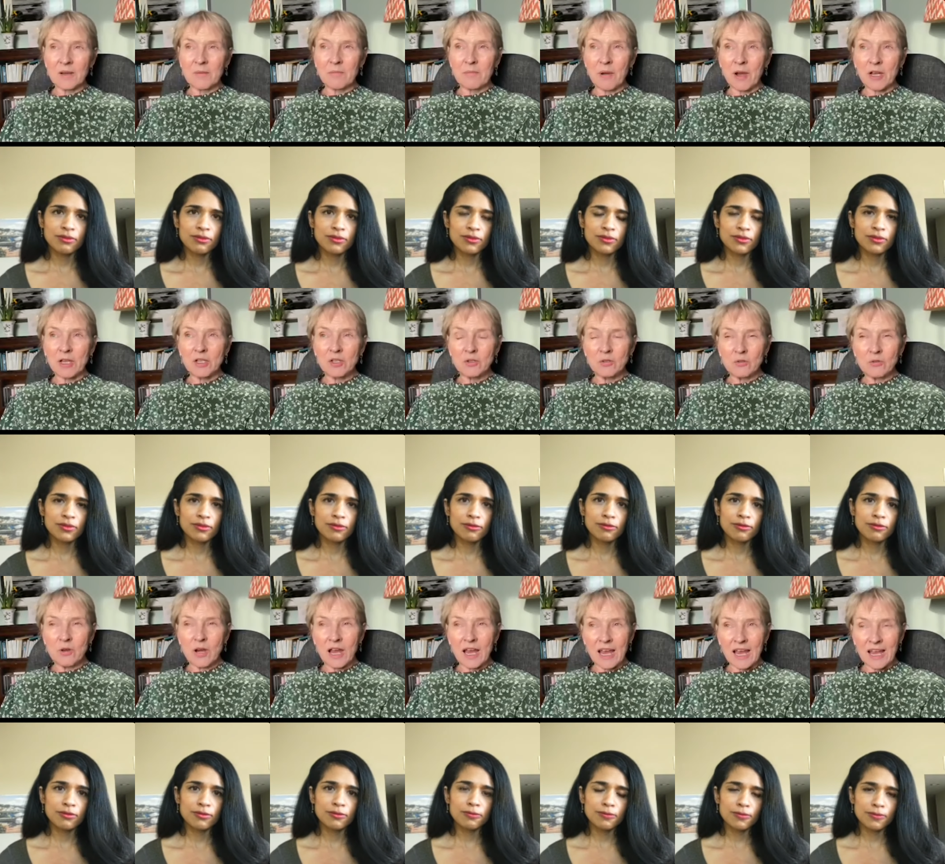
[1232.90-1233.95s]
Speaker 1: but you
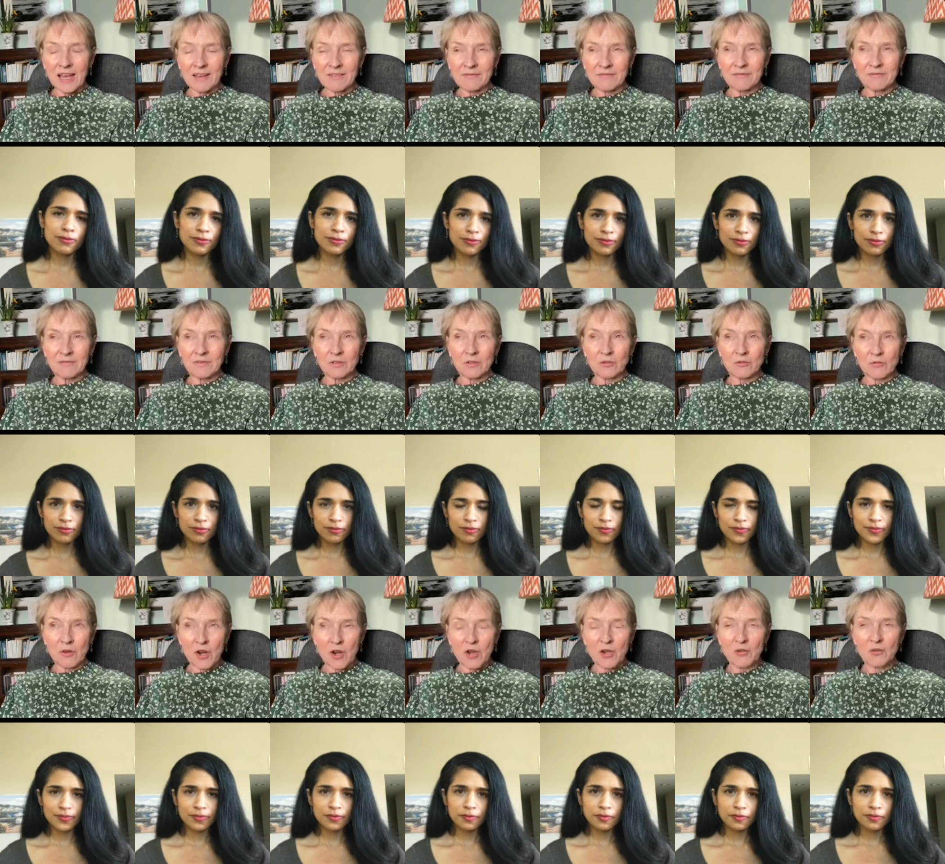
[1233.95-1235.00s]
have
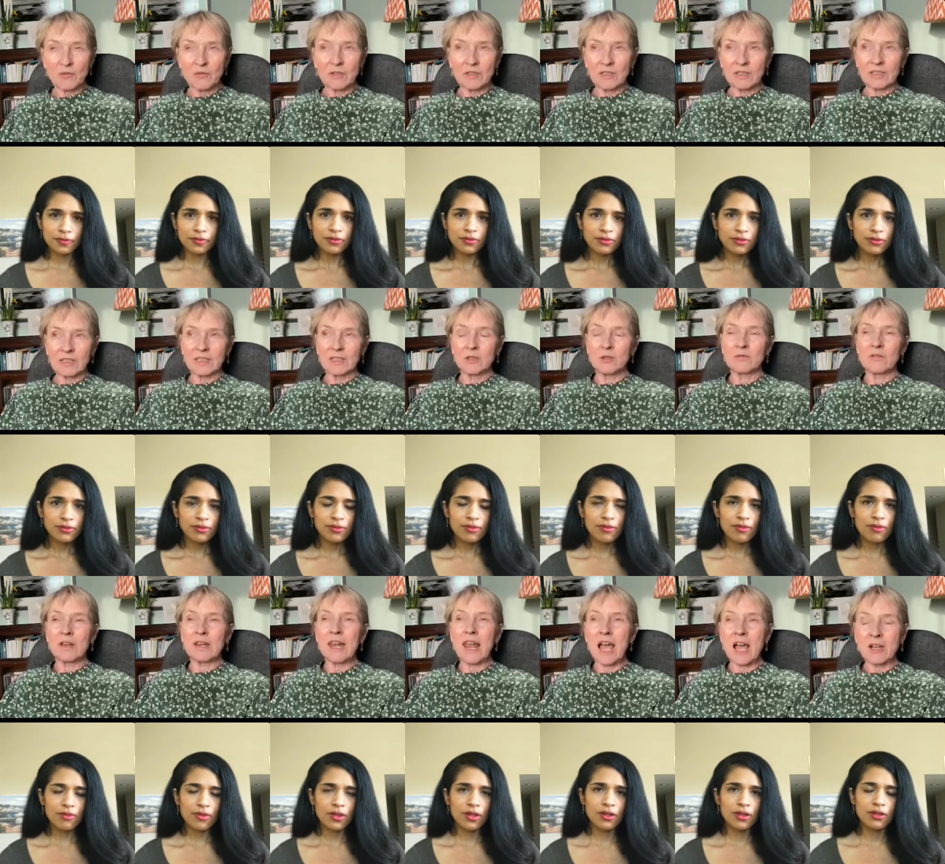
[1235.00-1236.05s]
grown, you've
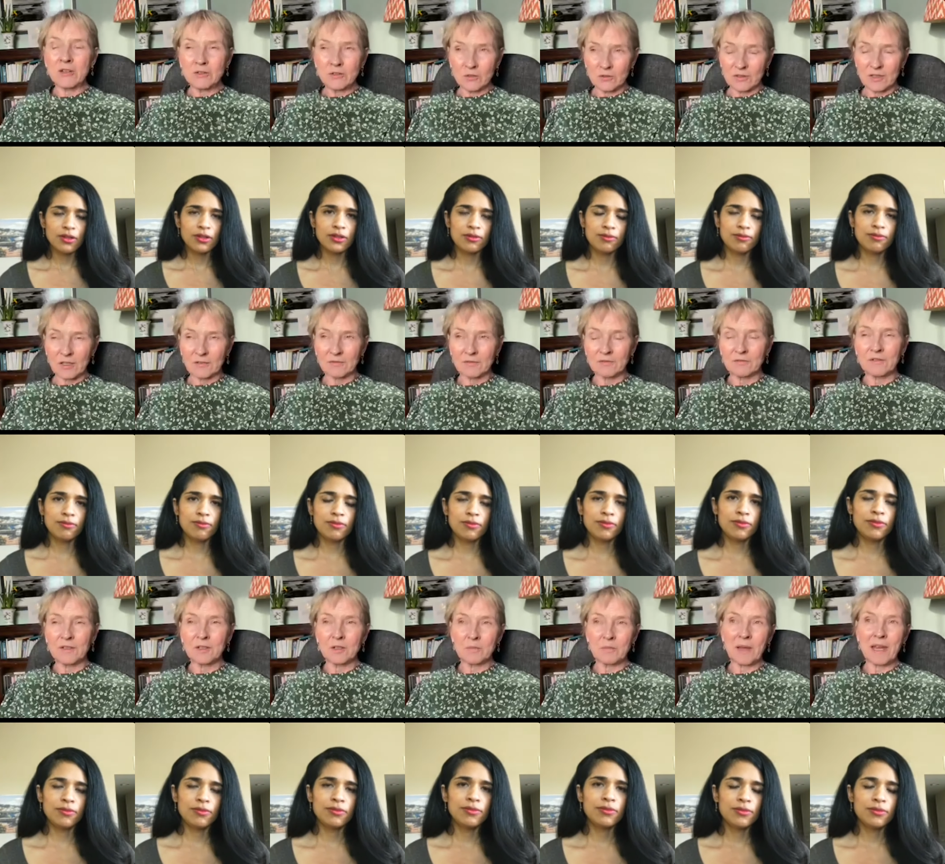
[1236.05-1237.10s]
allowed yourself to
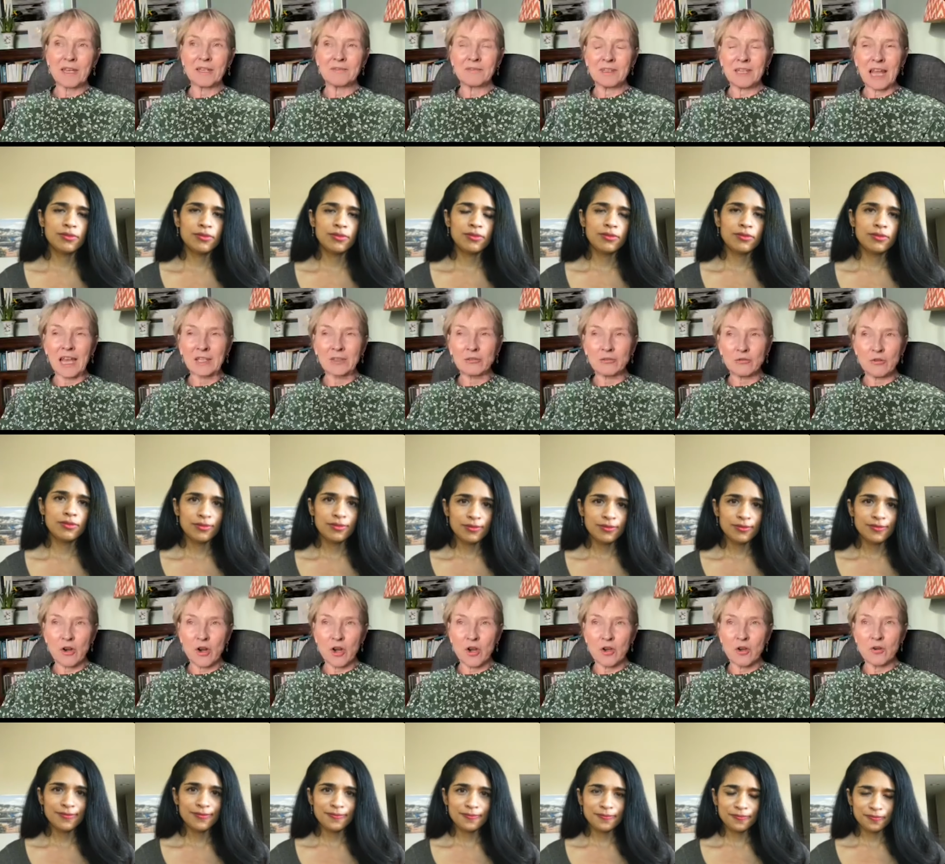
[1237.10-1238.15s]
feel the pain of it and
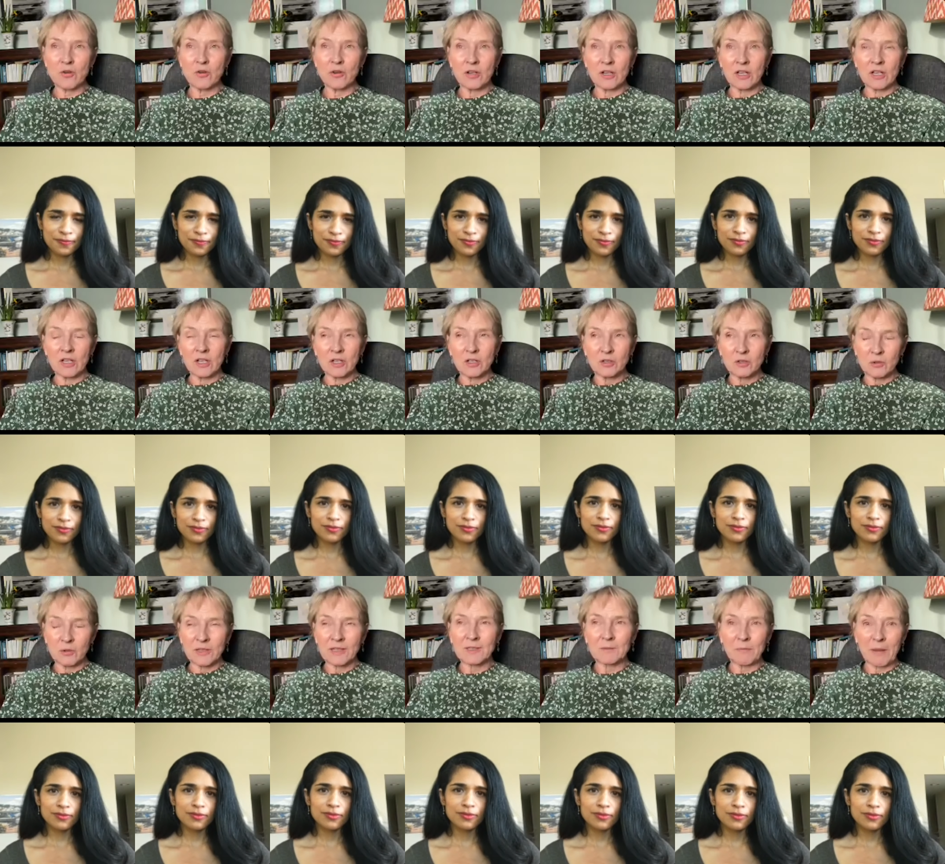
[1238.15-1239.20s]
grow to
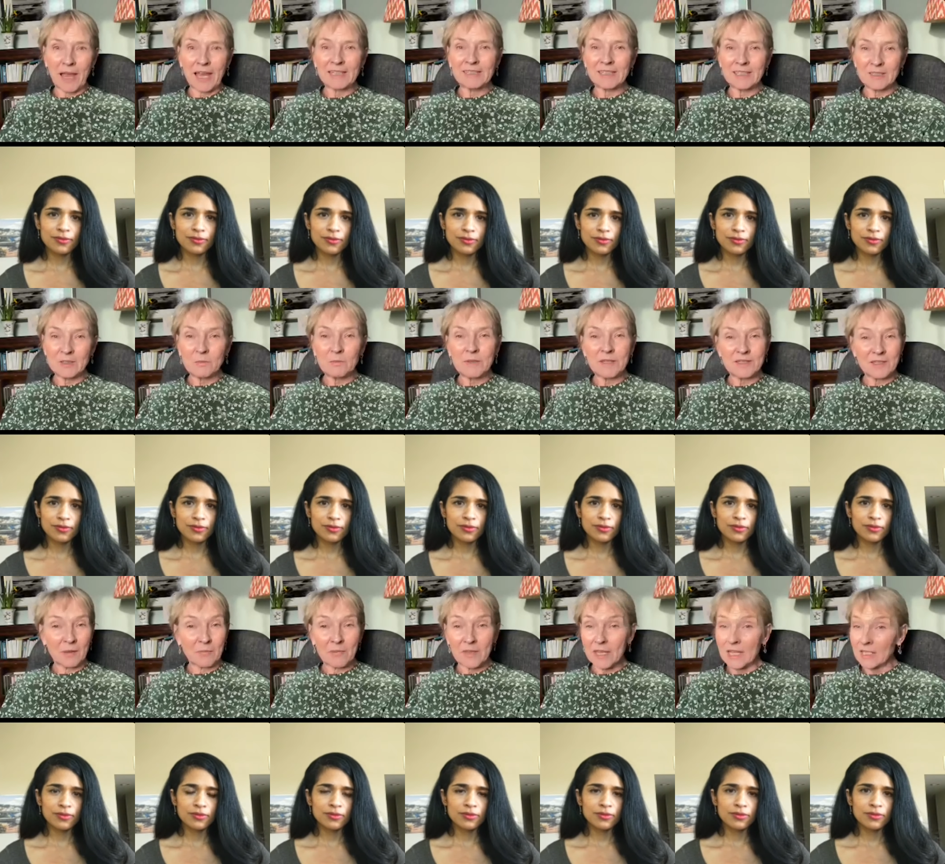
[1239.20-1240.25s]
expand it to be
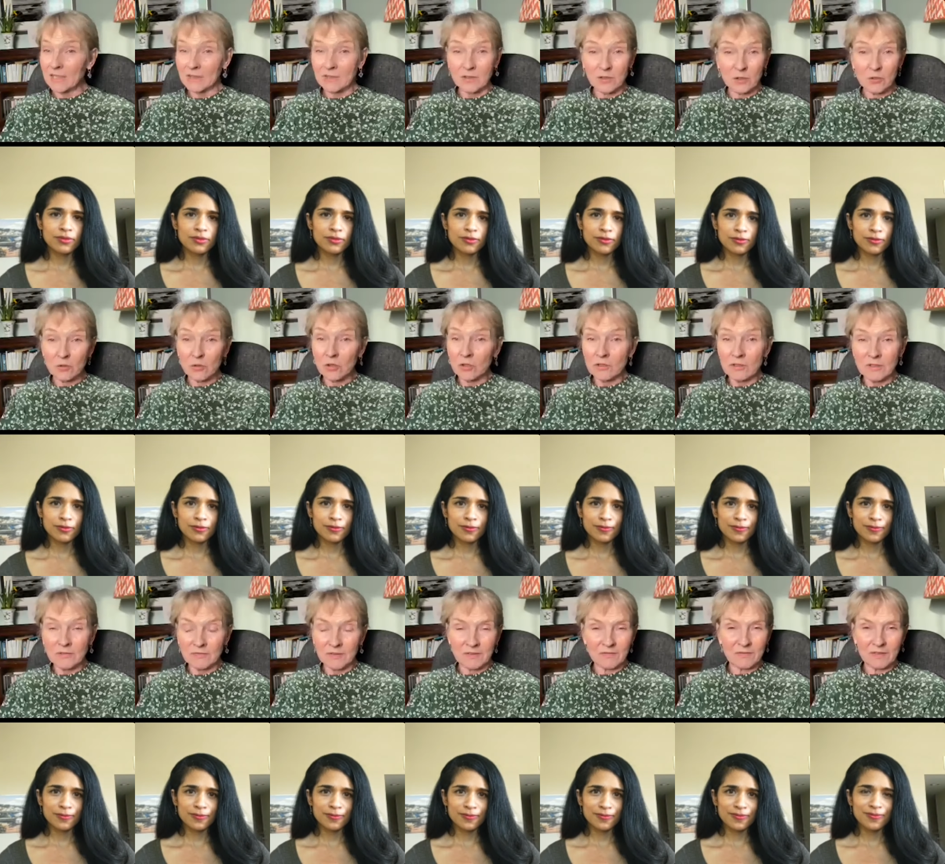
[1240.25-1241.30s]
something else that you couldn't
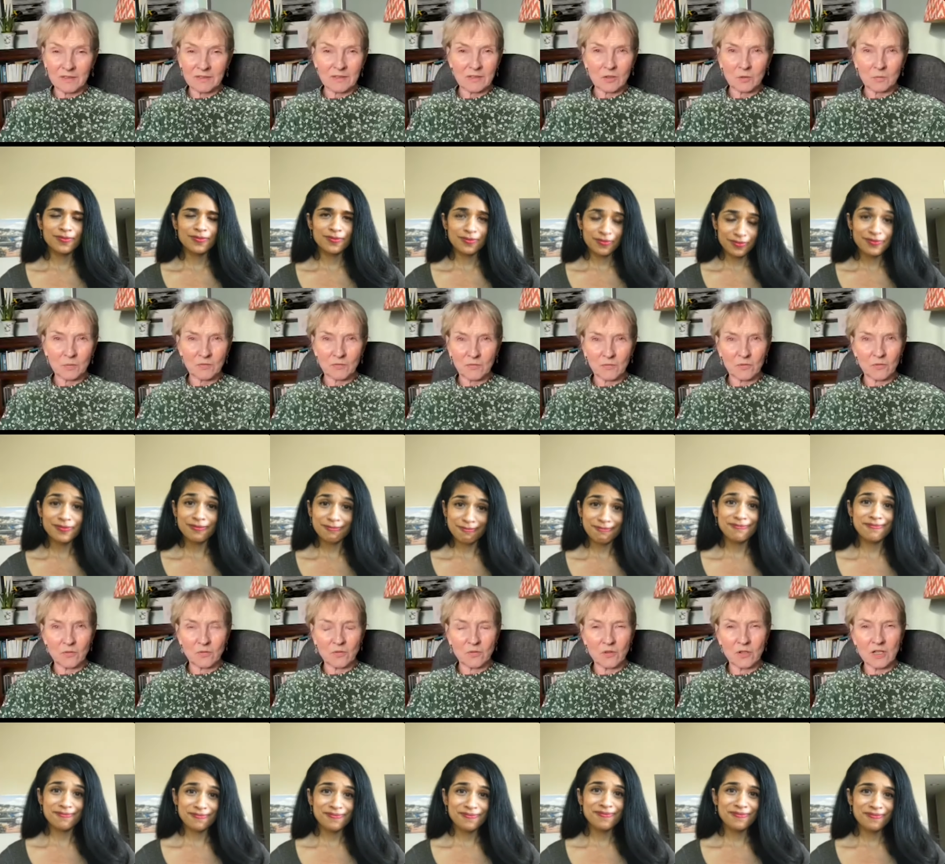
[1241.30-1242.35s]
have envisaged
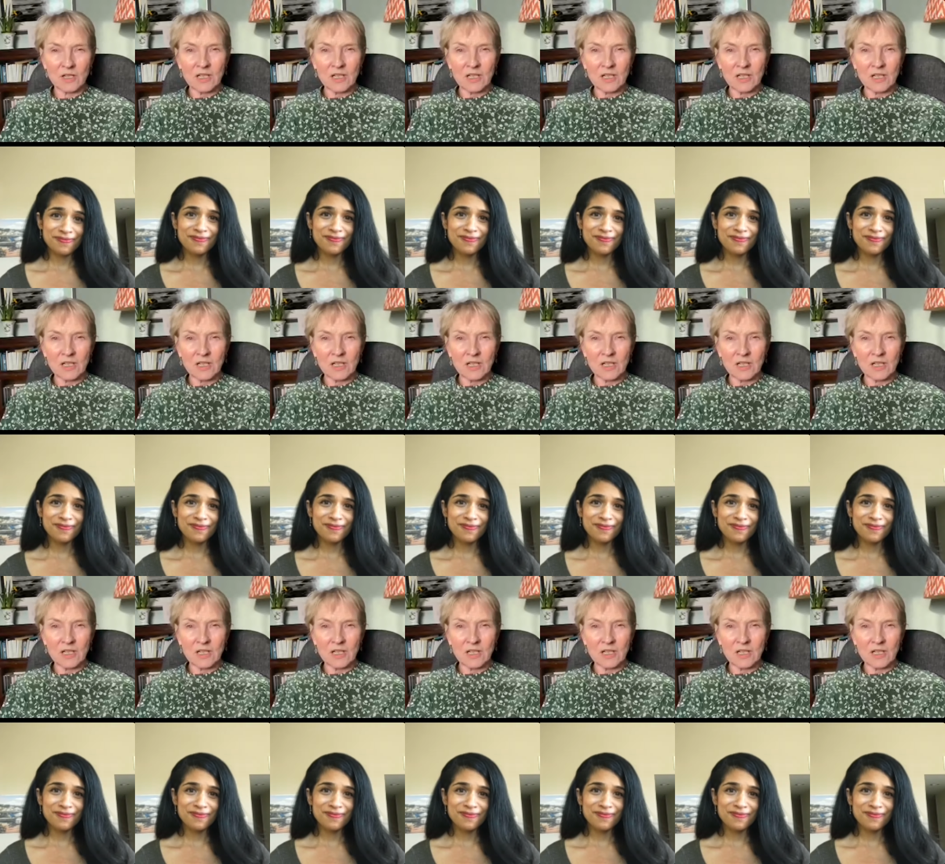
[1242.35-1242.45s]
before,